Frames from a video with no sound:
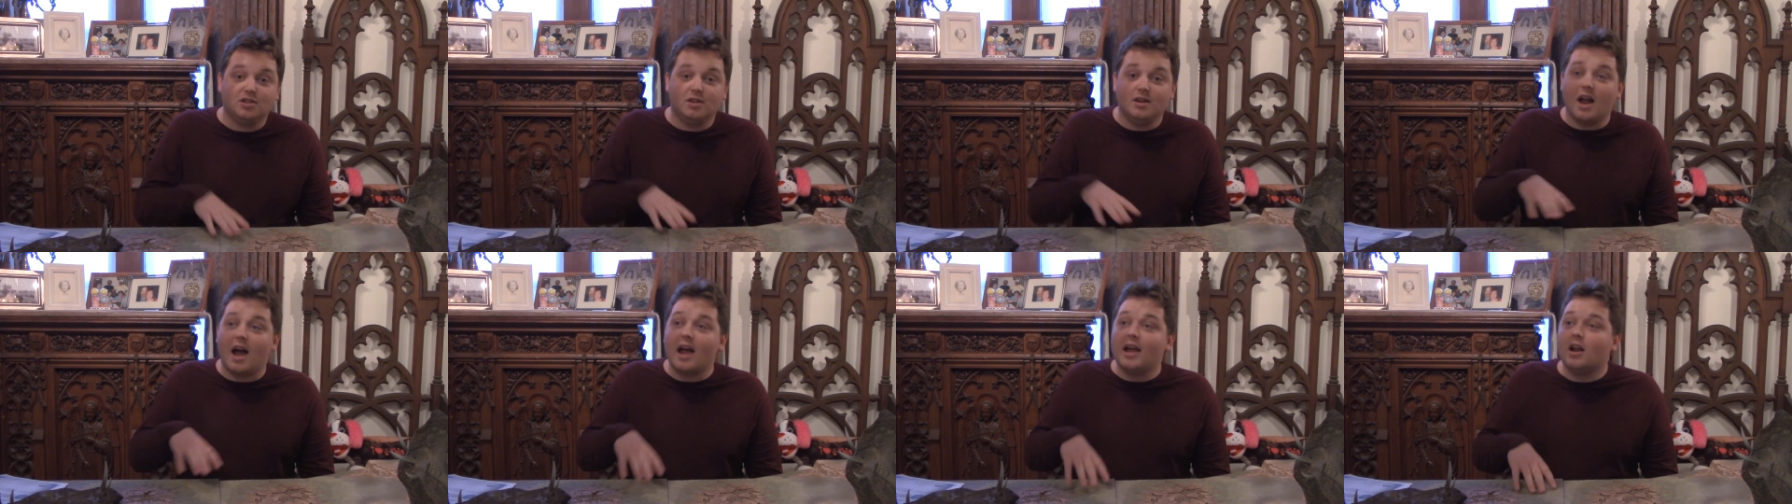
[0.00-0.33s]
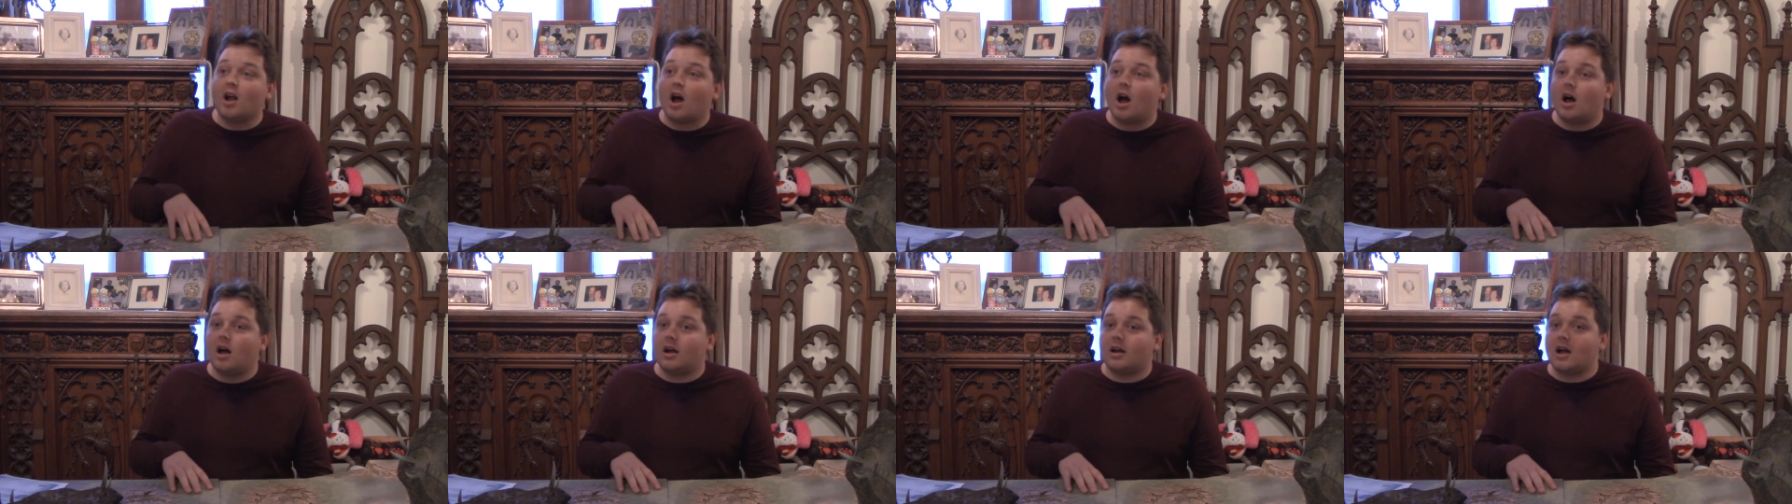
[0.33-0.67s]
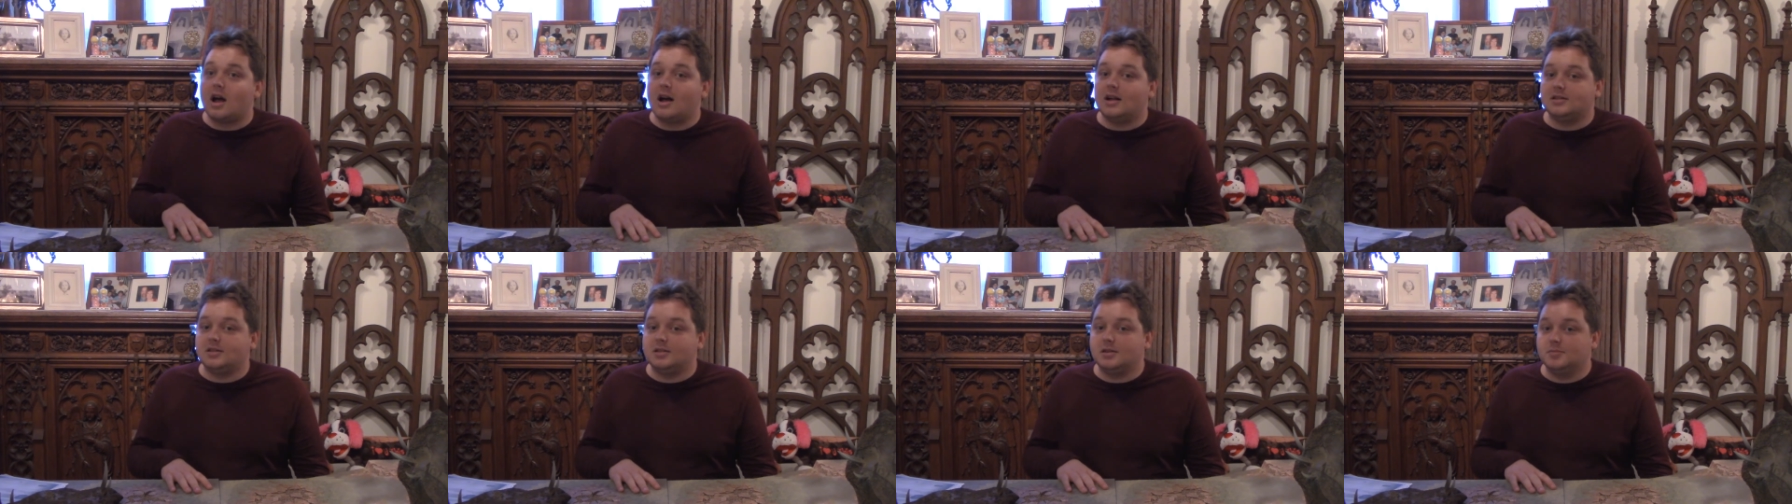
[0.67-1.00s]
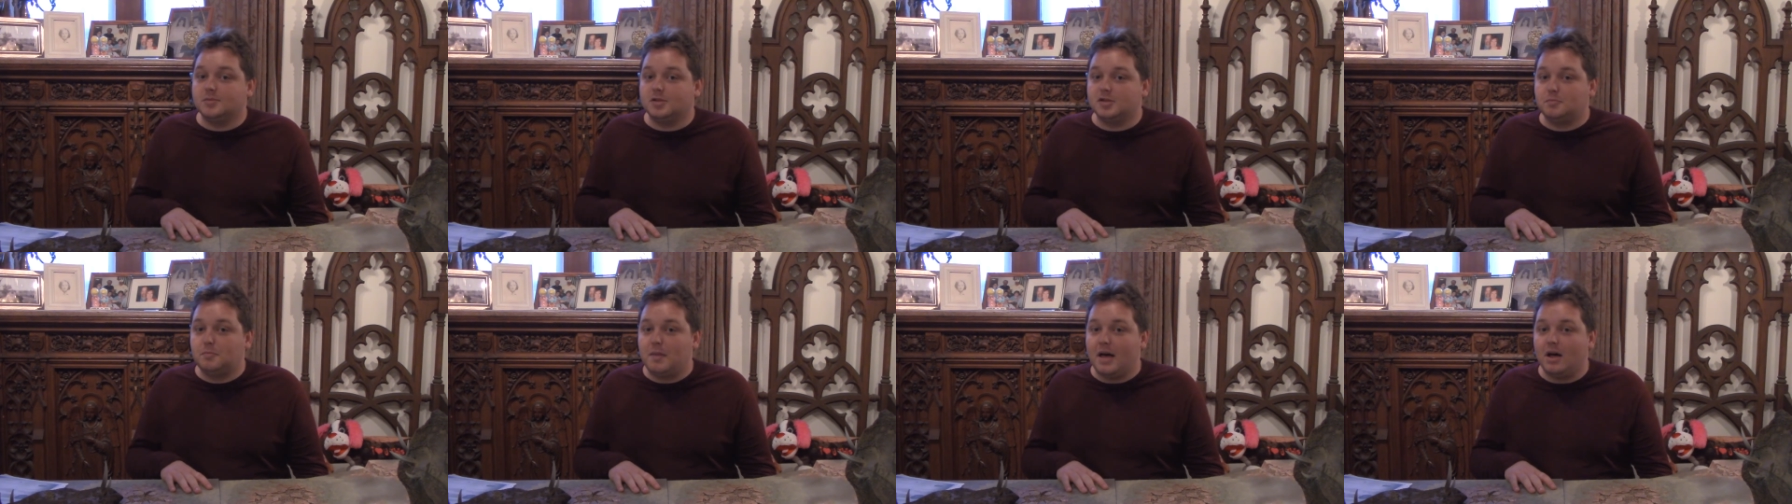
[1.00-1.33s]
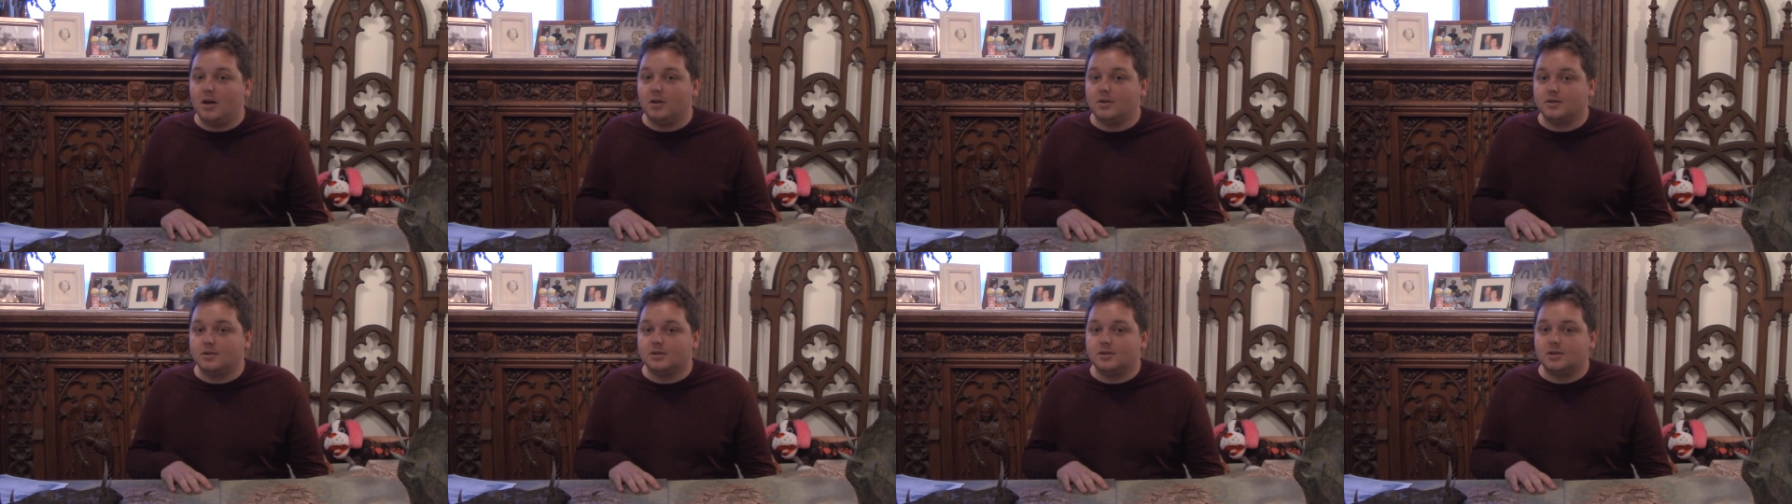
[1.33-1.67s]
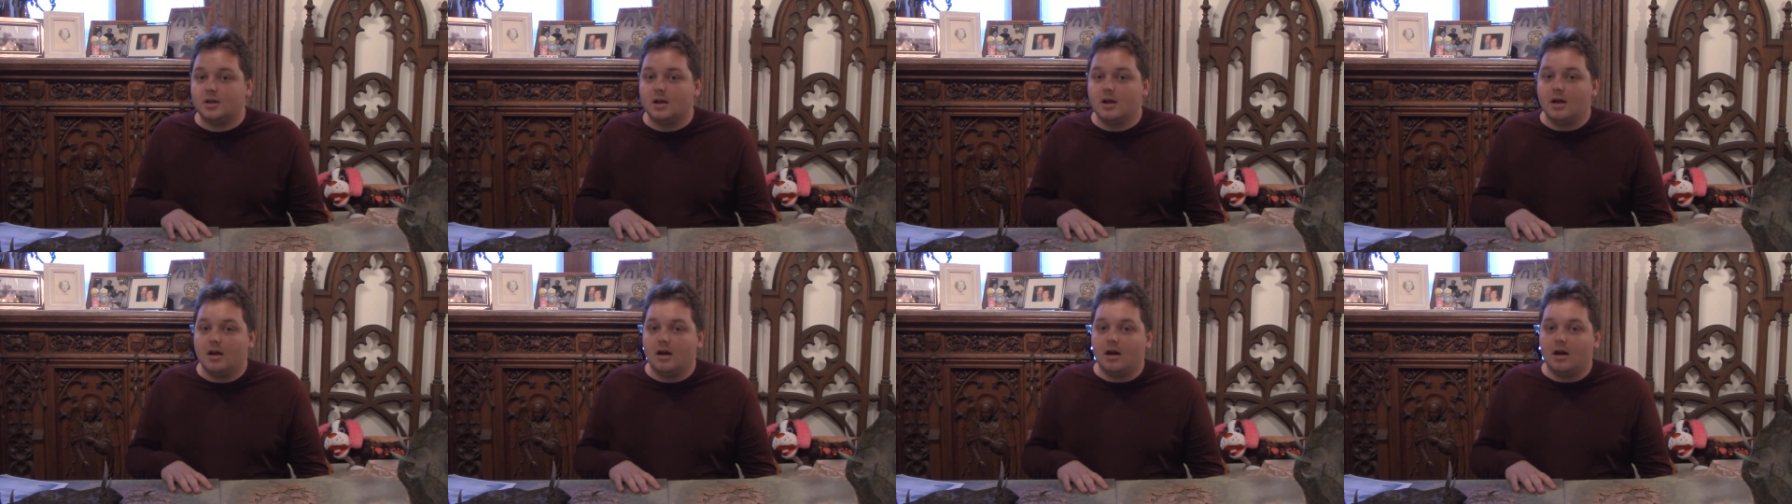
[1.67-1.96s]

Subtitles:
Nighthawk got some spells,